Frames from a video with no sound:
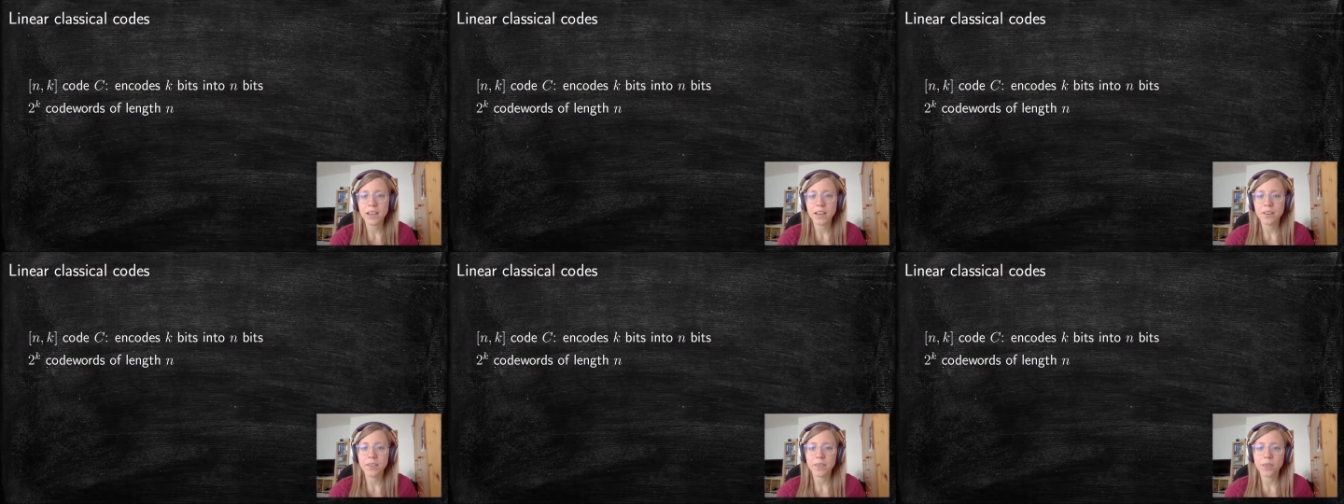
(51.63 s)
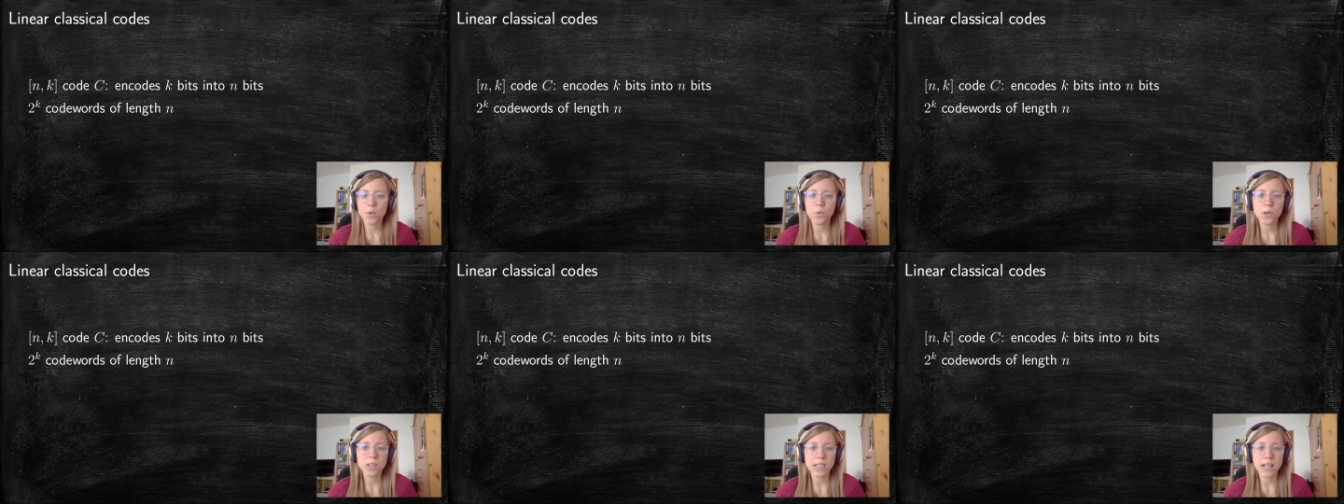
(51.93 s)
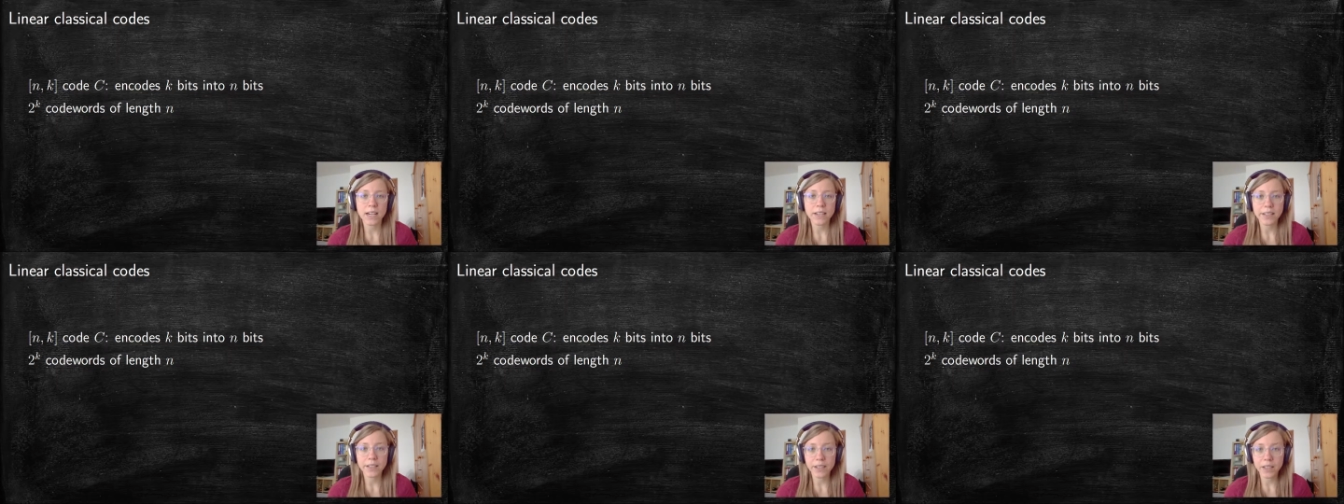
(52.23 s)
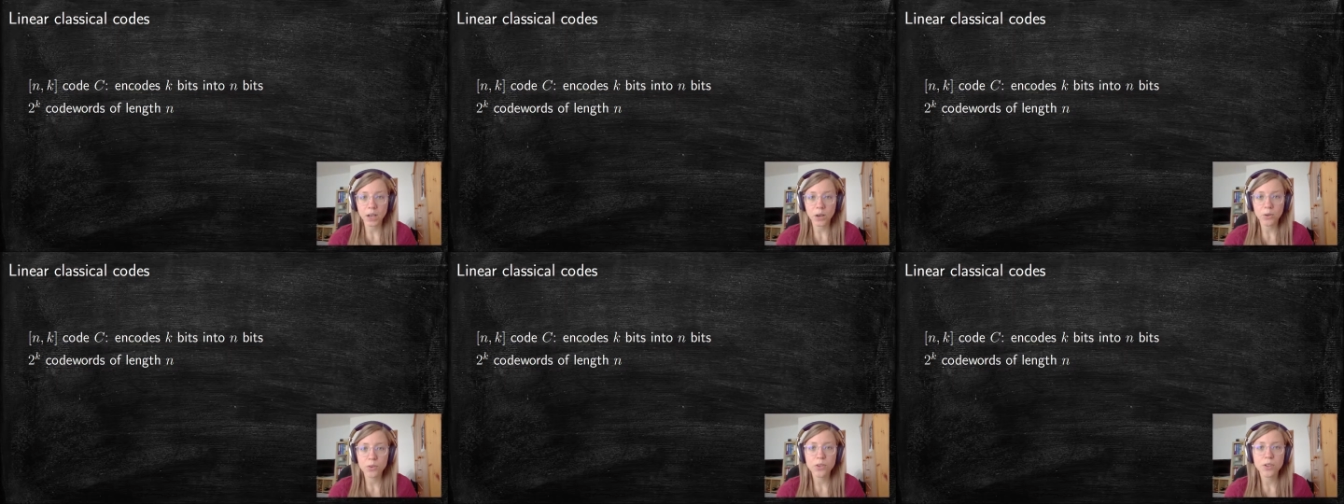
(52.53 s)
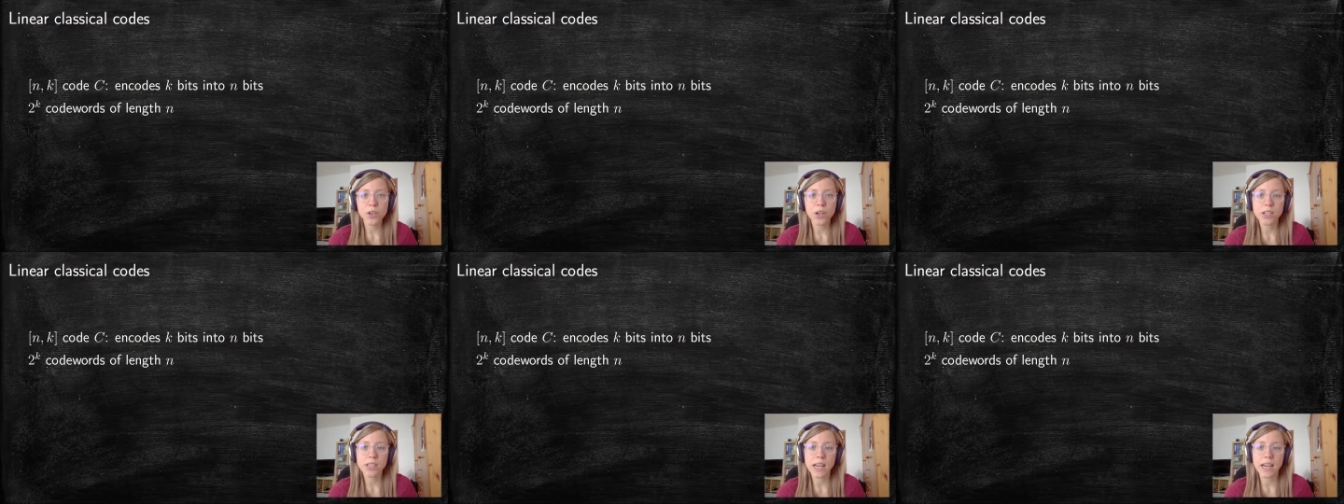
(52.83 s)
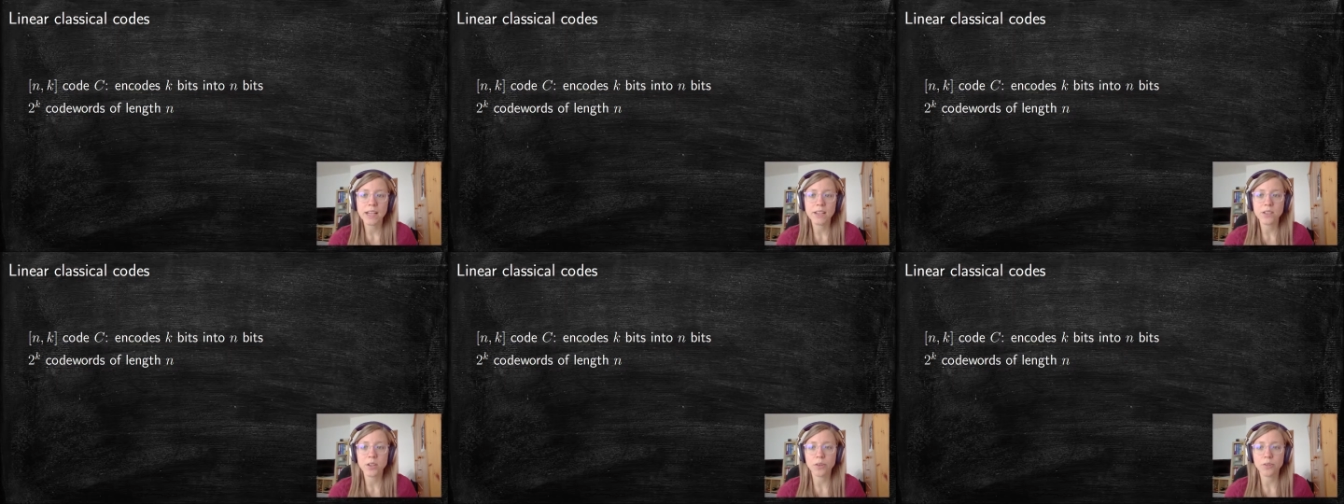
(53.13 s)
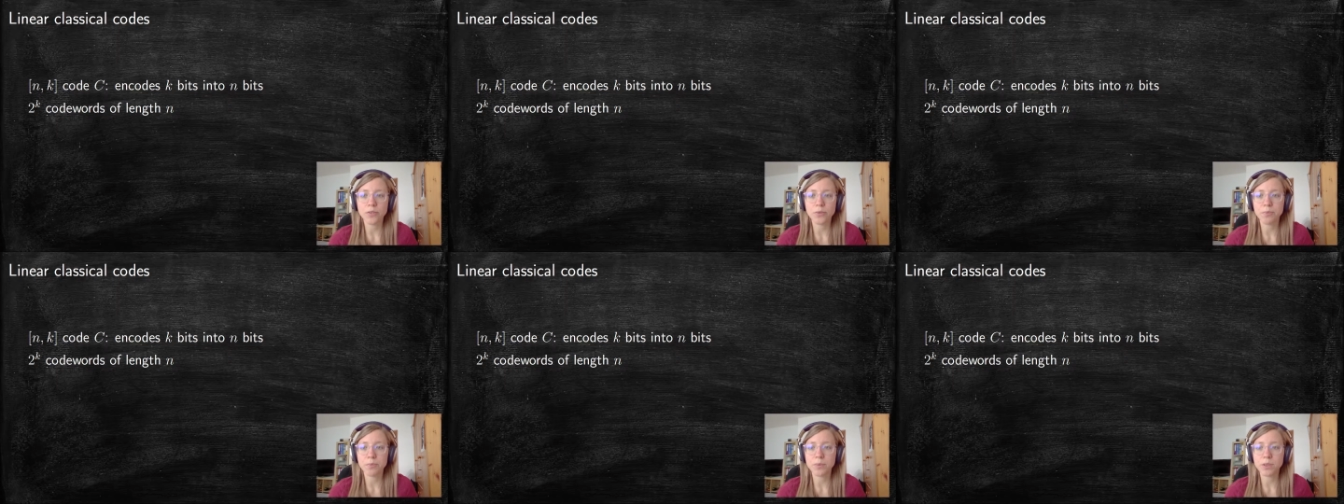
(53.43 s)
resulting code contains
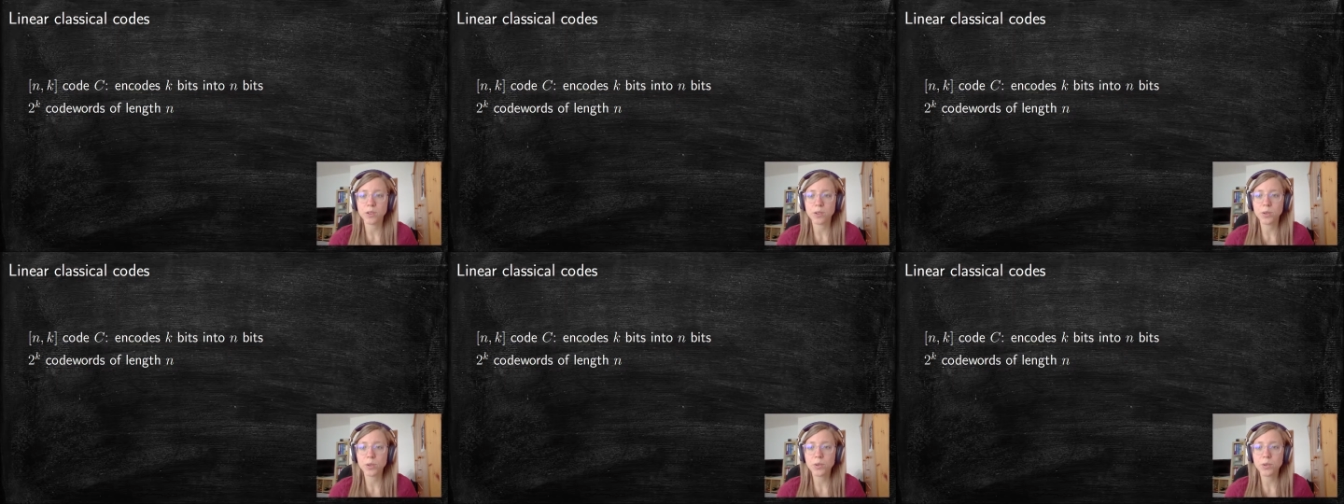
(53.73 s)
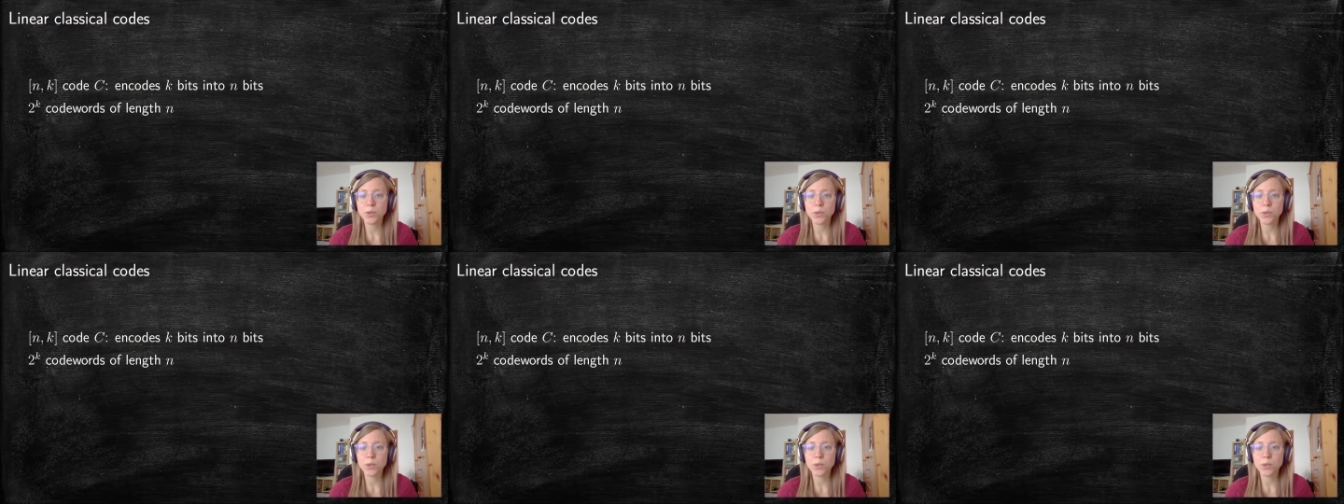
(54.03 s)
of 2